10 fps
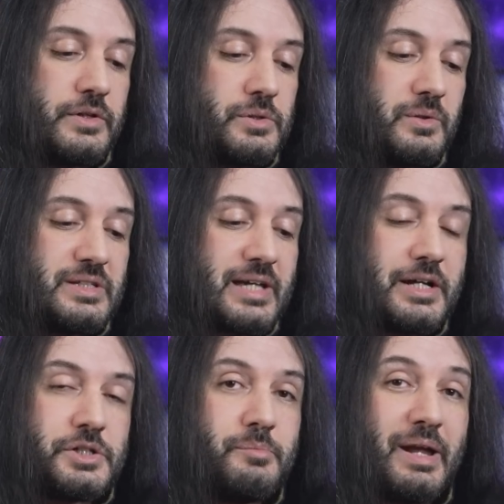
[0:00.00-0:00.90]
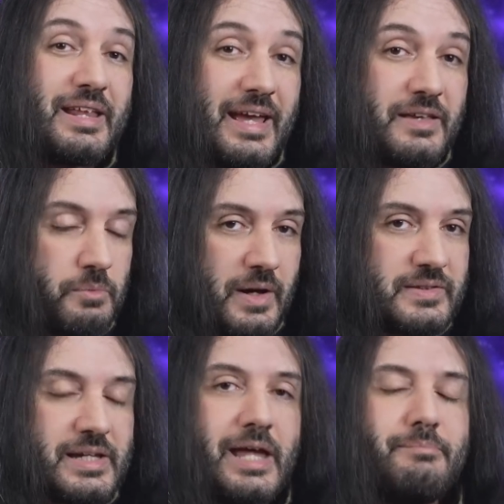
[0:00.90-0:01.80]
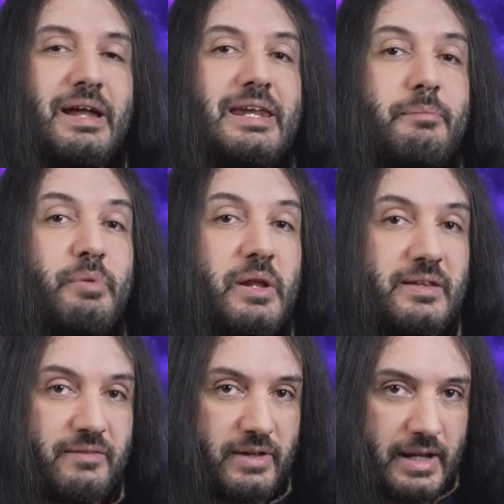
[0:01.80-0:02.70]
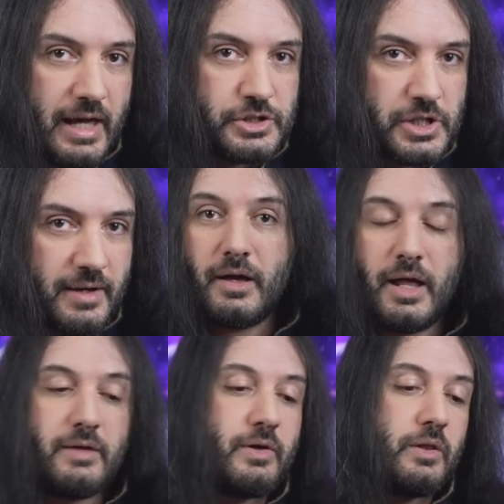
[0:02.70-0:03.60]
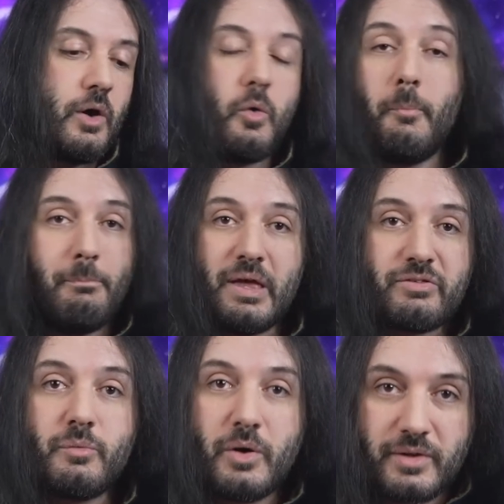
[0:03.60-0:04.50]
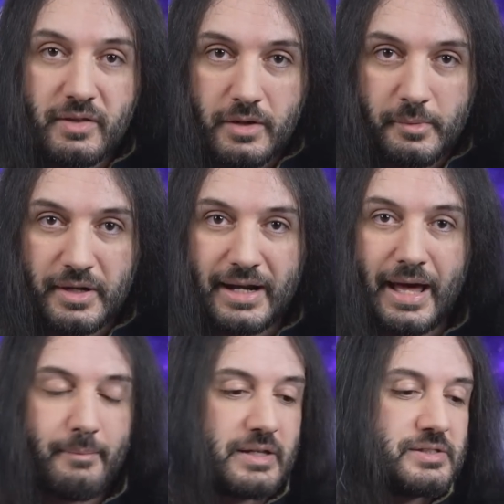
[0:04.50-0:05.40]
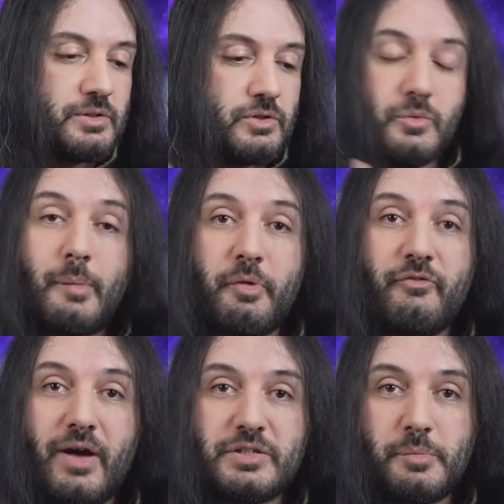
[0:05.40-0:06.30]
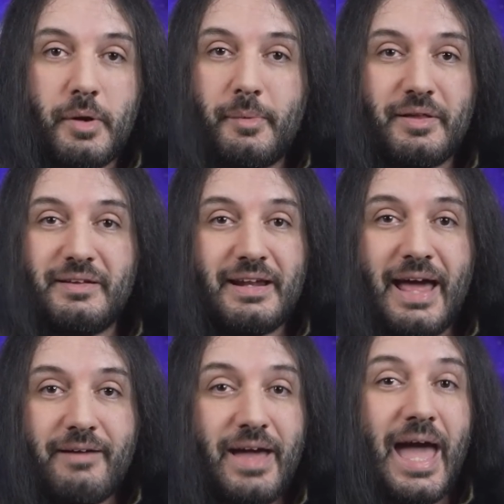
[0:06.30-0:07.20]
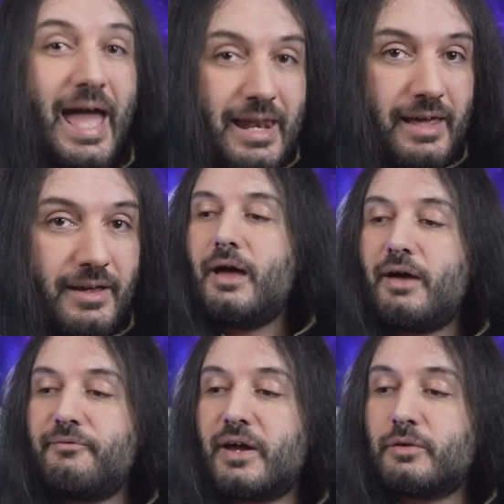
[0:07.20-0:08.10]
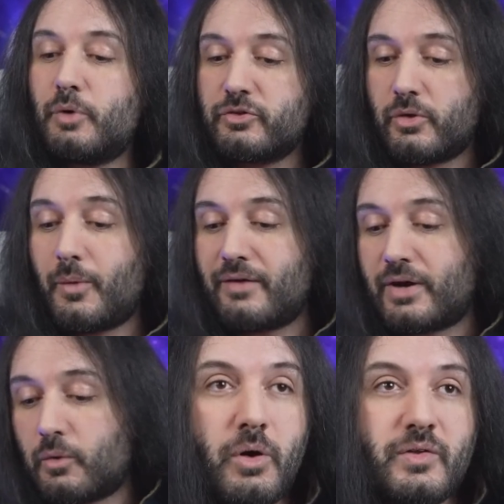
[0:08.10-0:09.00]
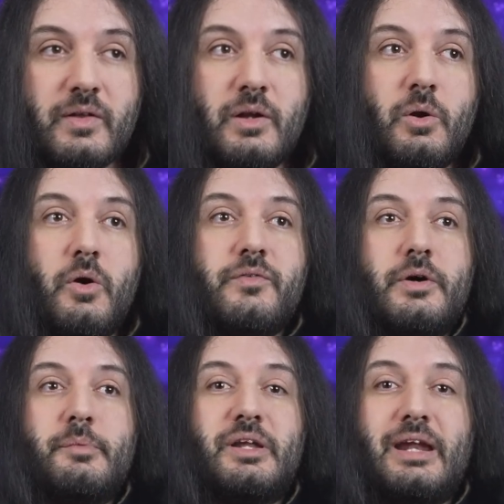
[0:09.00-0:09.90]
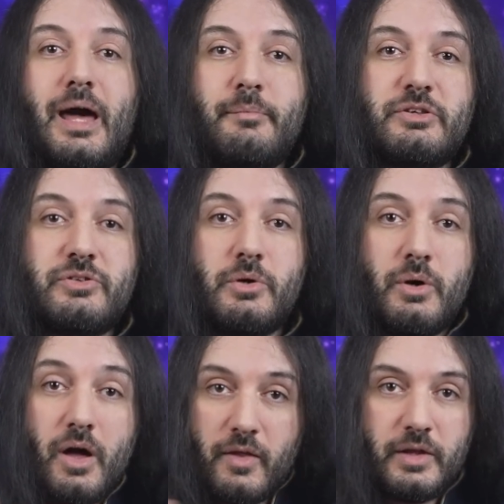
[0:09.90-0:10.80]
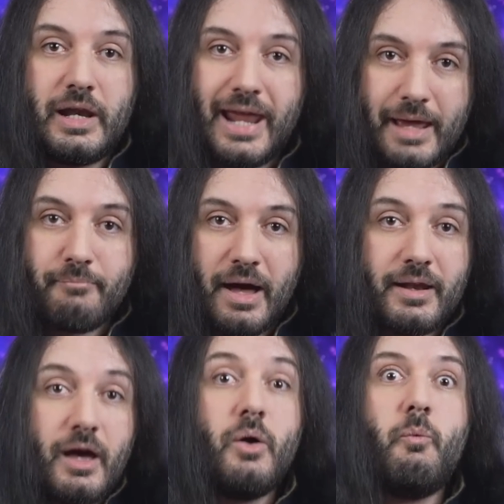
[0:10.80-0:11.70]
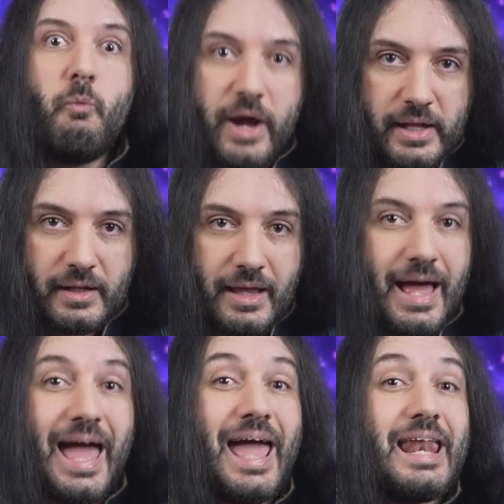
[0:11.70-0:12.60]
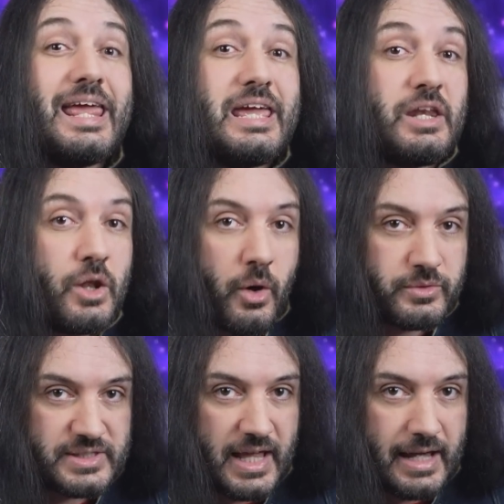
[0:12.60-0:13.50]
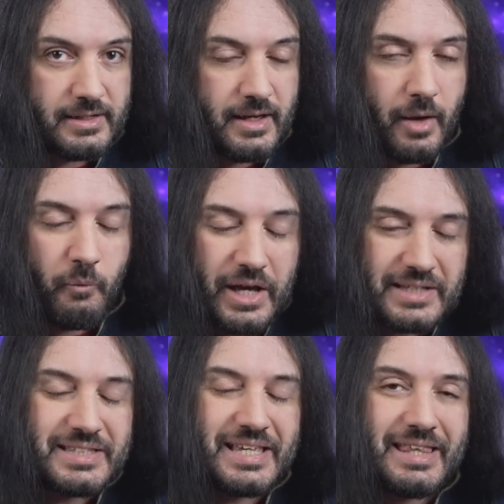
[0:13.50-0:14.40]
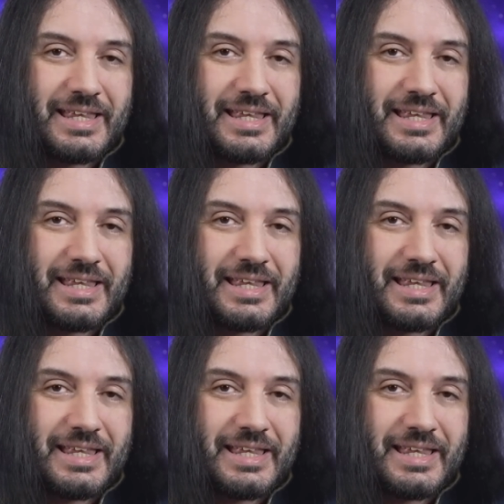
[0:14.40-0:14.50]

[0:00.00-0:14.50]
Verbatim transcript: this whole discussion, but it is once again manipulative in nature. And even though misquoting thermodynamics to a professor probably didn't have any effect whatsoever, quoting the law of thermodynamics to the layman will. And he knows that. And we can see